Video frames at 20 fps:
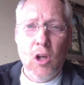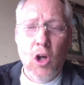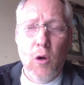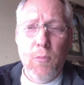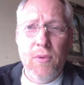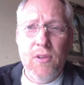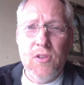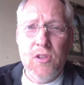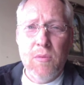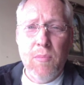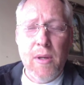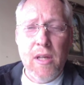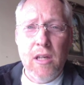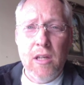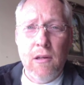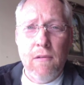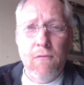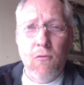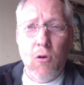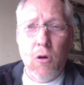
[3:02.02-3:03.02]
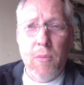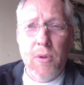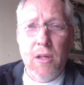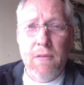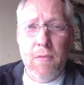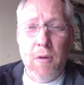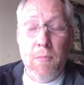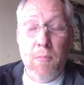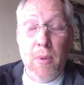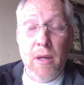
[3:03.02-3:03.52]
hope this has been an
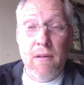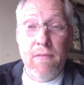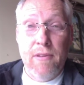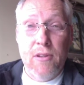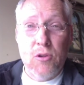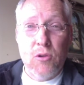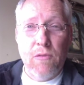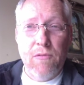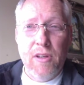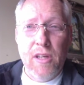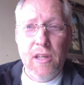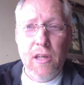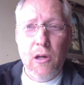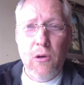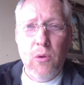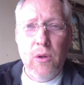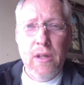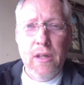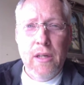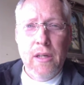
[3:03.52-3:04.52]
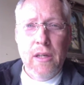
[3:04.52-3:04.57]
informative and beneficial video,